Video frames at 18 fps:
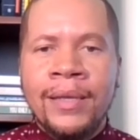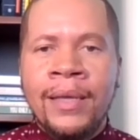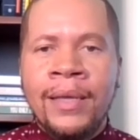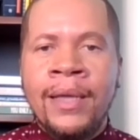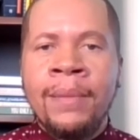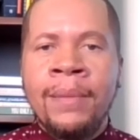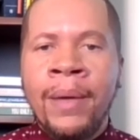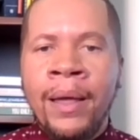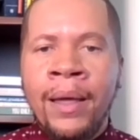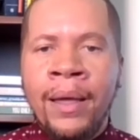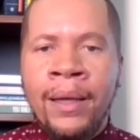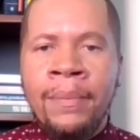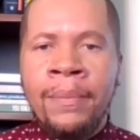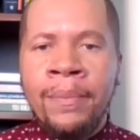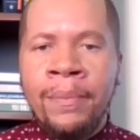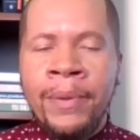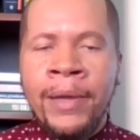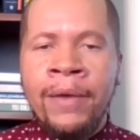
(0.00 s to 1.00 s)
in
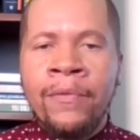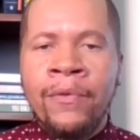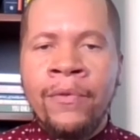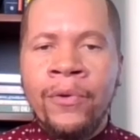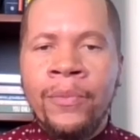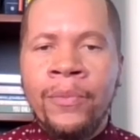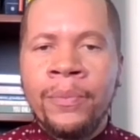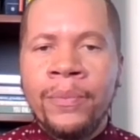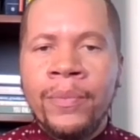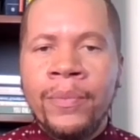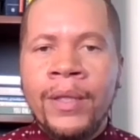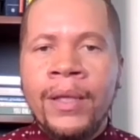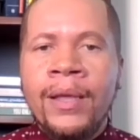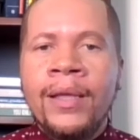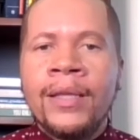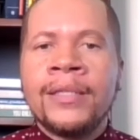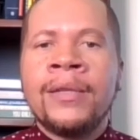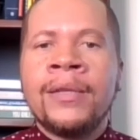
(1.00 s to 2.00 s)
my bedroom,
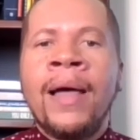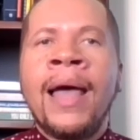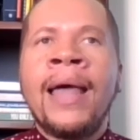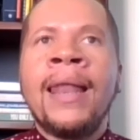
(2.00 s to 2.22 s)
so